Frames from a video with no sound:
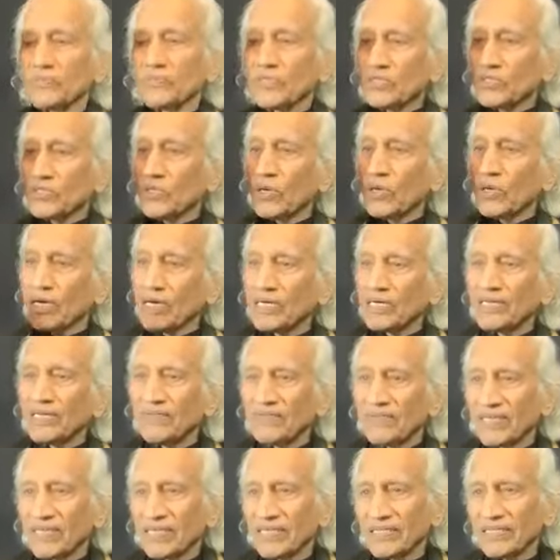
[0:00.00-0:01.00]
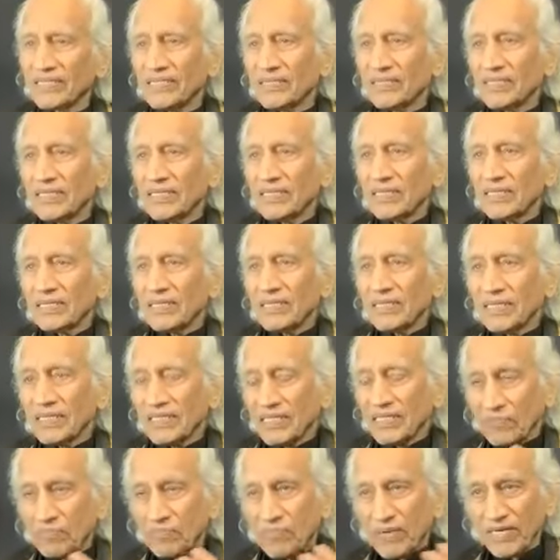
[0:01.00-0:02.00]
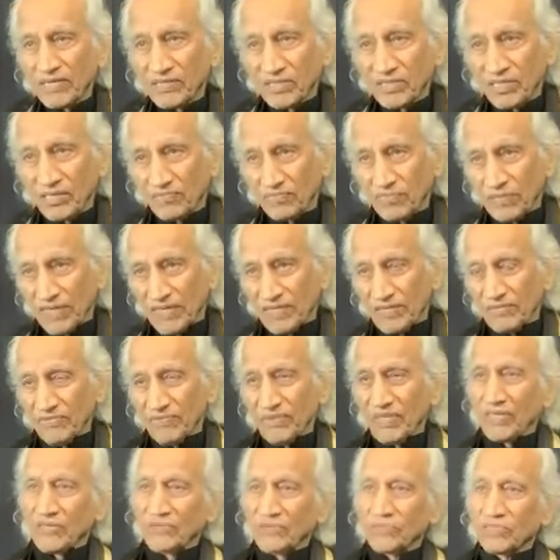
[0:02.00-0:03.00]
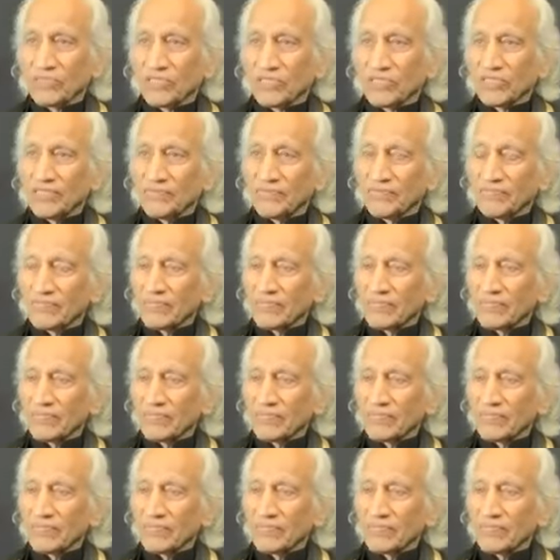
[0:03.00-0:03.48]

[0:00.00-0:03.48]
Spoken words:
you are living in a beta brain waves.